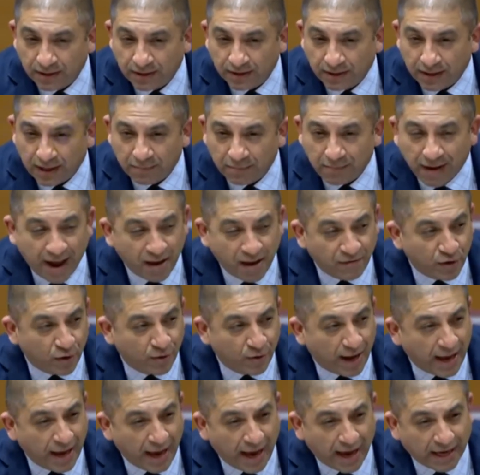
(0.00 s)
In my view,
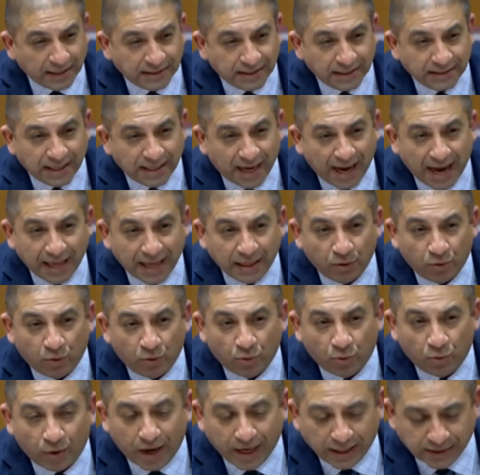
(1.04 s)
AI is a tide that
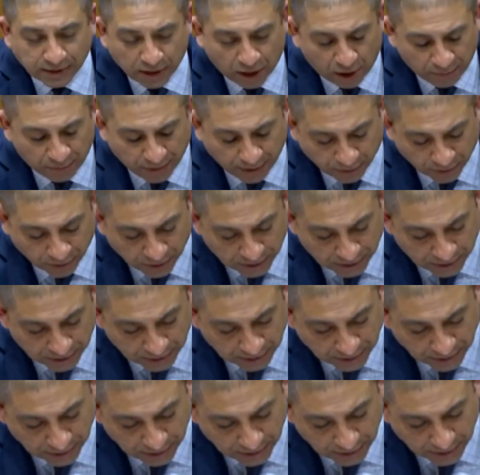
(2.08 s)
will raise all boats
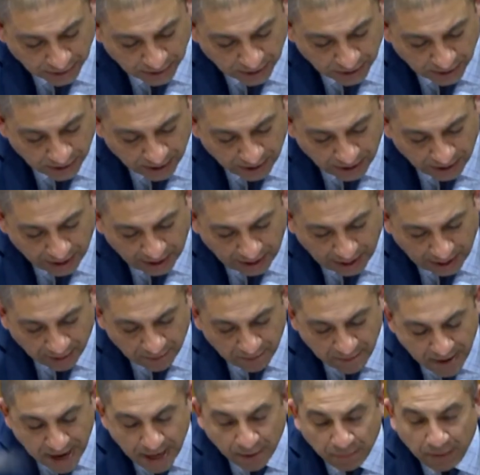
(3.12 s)
and
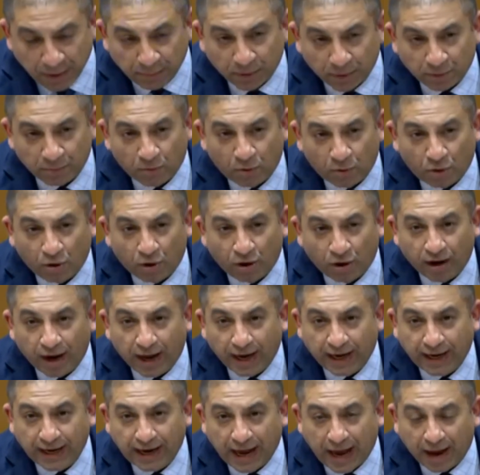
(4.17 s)
make people more
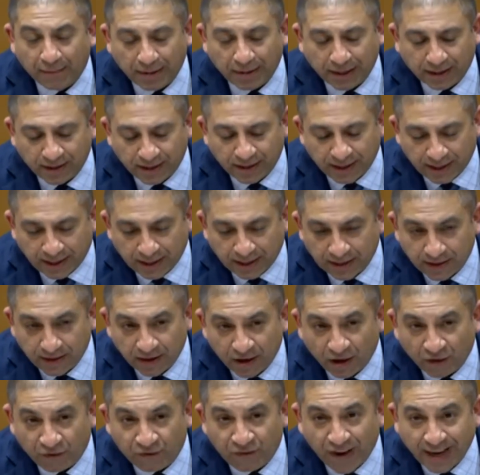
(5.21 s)
economically
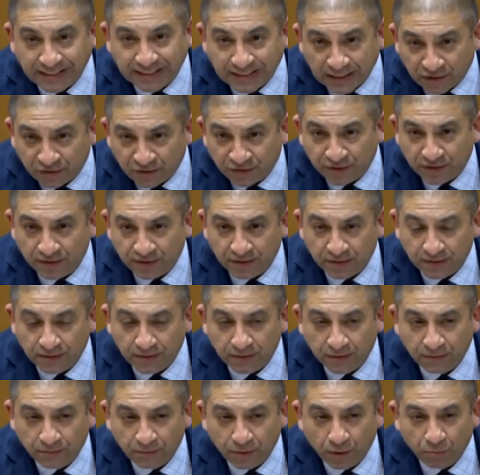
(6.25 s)
effective,
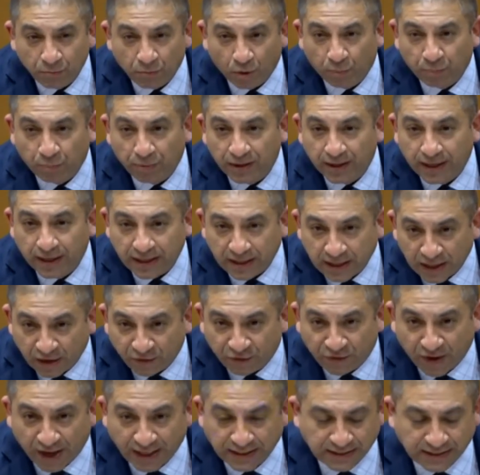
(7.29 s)
more politically
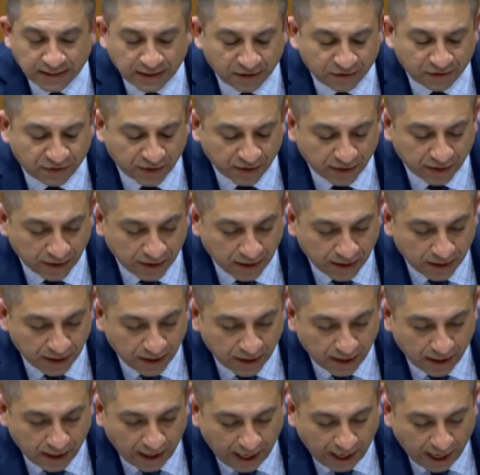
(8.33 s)
effective,
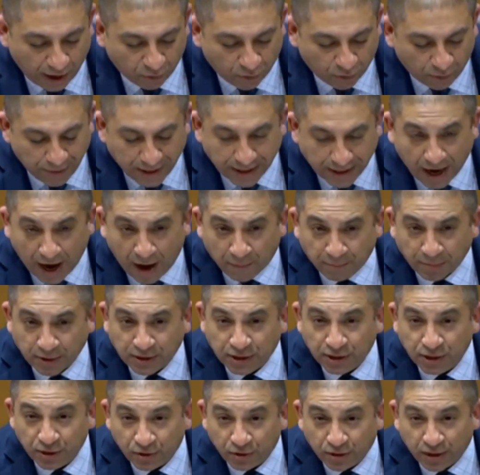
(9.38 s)
and will be an
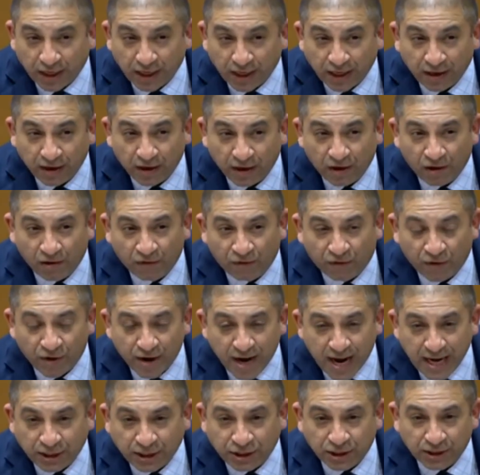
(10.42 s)
opportunity for
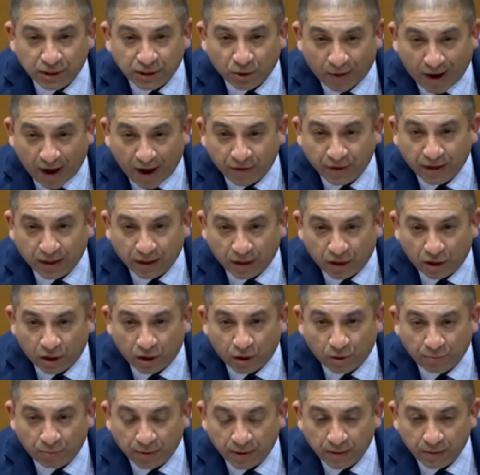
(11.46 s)
nations around the
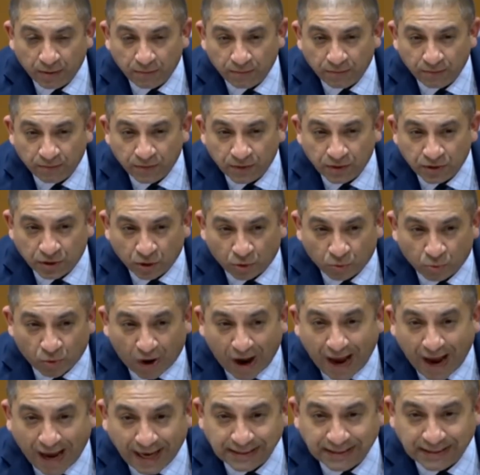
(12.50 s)
globe to
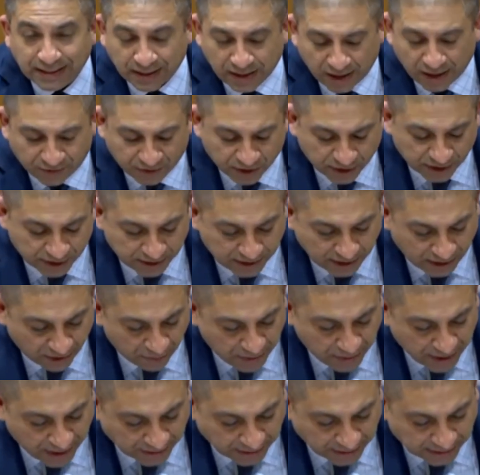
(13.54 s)
rise to levels that have
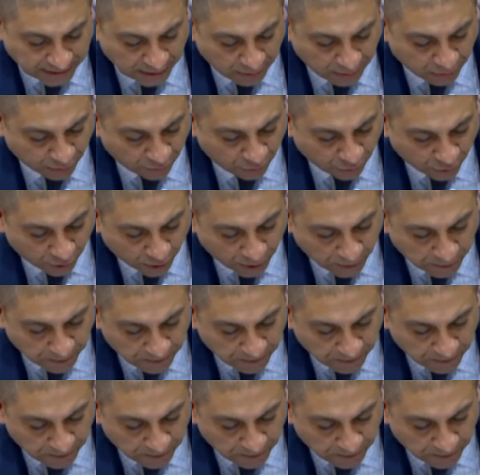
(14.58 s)
been unseen before.